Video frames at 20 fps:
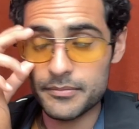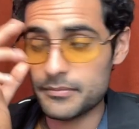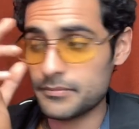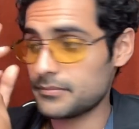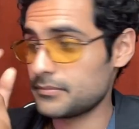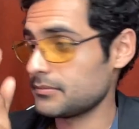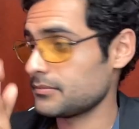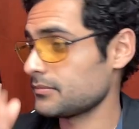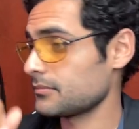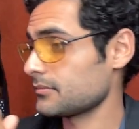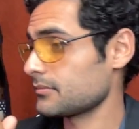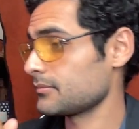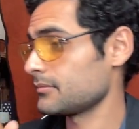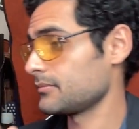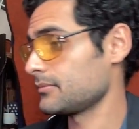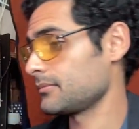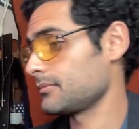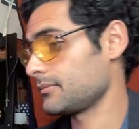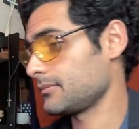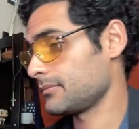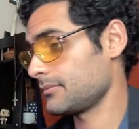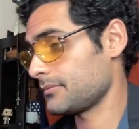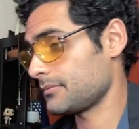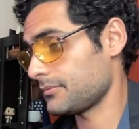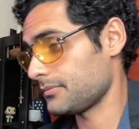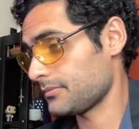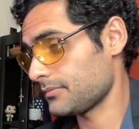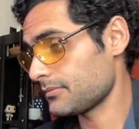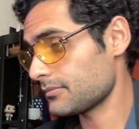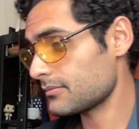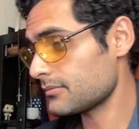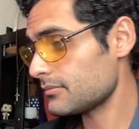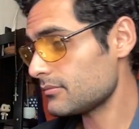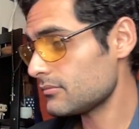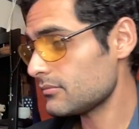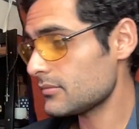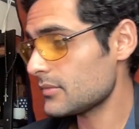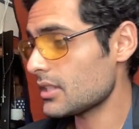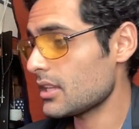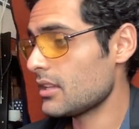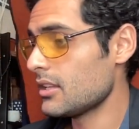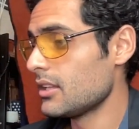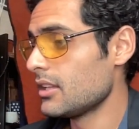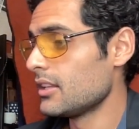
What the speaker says: Nobody speaks.